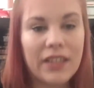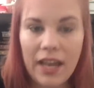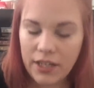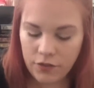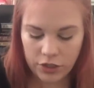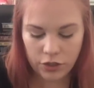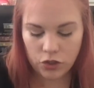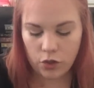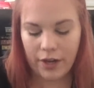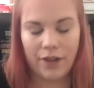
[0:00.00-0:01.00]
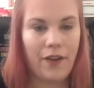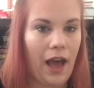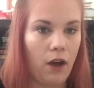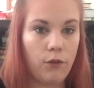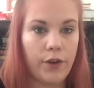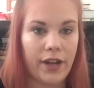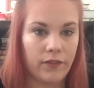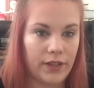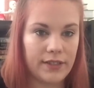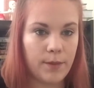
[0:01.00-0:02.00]
kind of just a story of how
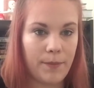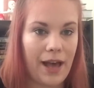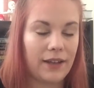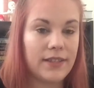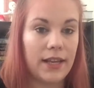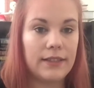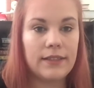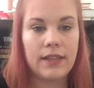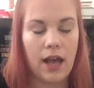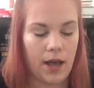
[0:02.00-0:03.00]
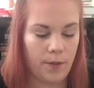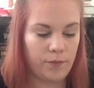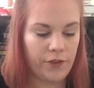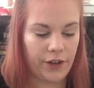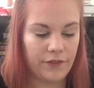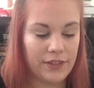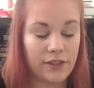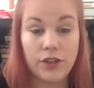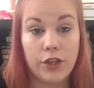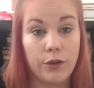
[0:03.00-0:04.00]
forgiveness impacts us. Forgiveness
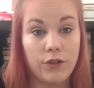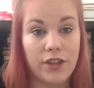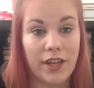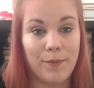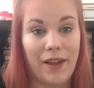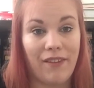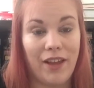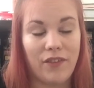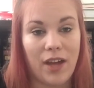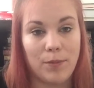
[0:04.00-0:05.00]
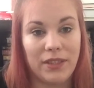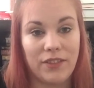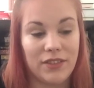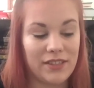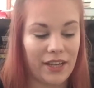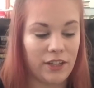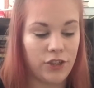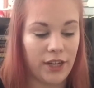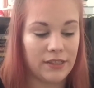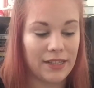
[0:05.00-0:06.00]
is a huge thing in my life. I believe in second
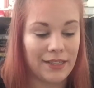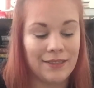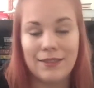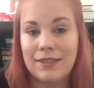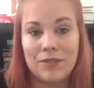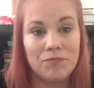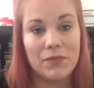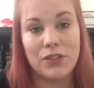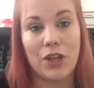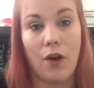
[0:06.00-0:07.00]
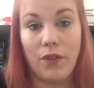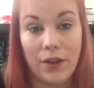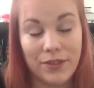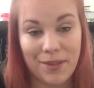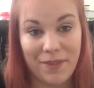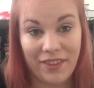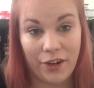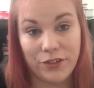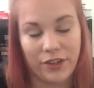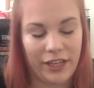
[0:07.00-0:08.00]
chances. So it was something that
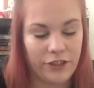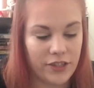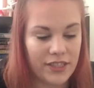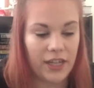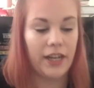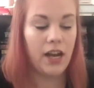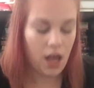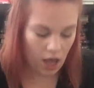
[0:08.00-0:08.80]
I was really interested in.